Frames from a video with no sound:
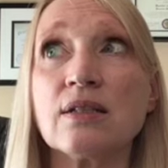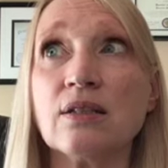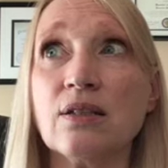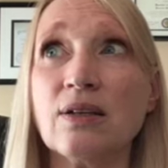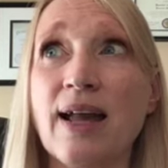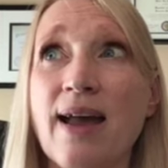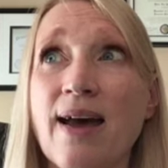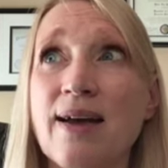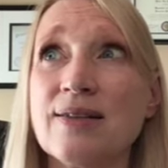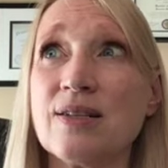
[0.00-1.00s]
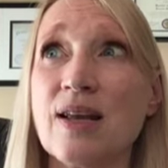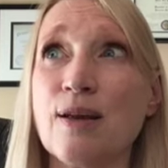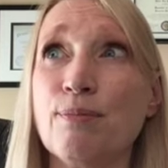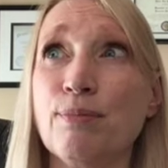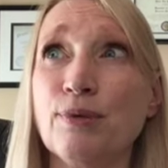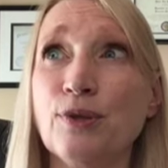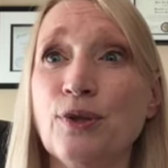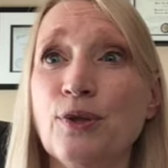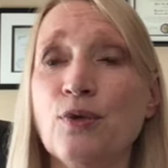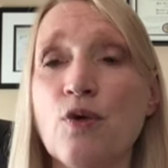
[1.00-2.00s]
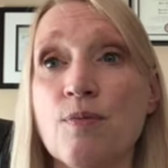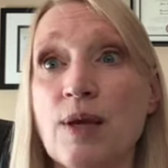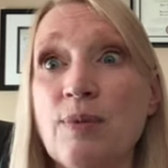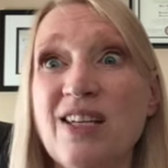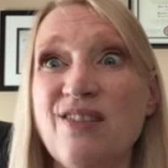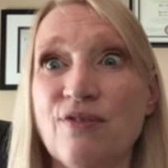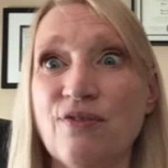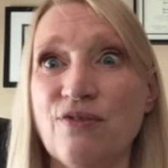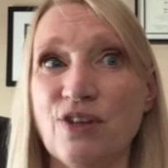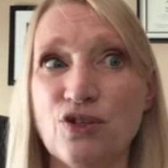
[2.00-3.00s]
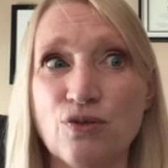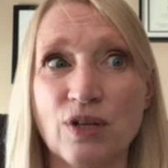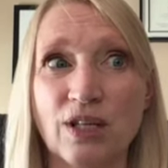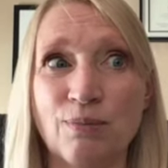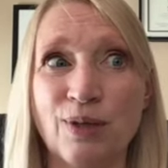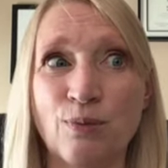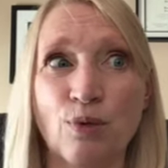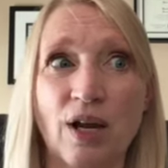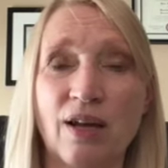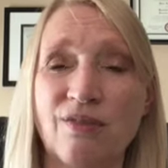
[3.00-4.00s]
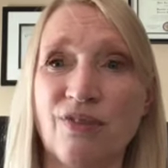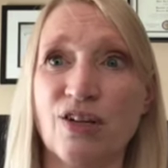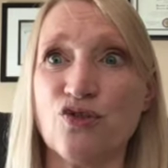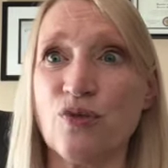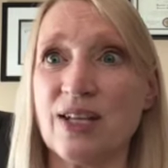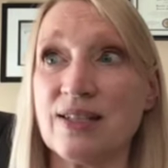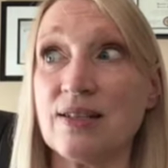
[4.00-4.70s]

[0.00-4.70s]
look at a blue, or maybe even venturing and being brave and trying to